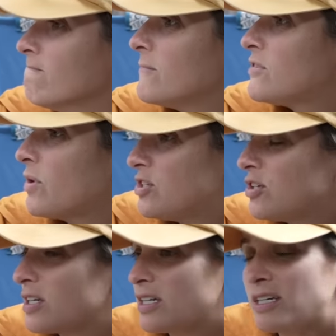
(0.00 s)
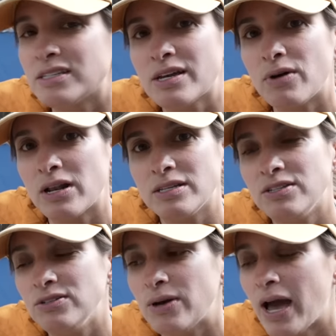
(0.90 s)
So I took it because I wanted
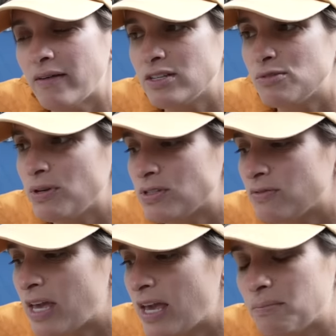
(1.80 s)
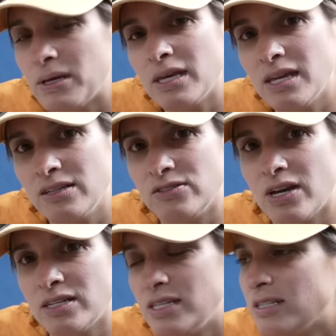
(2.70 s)
to have the experience of camping in
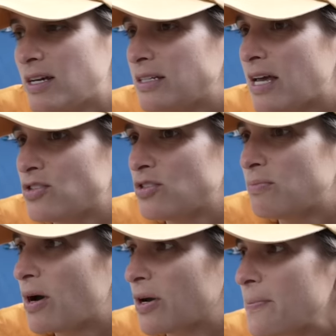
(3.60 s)
Grand Teton National Park.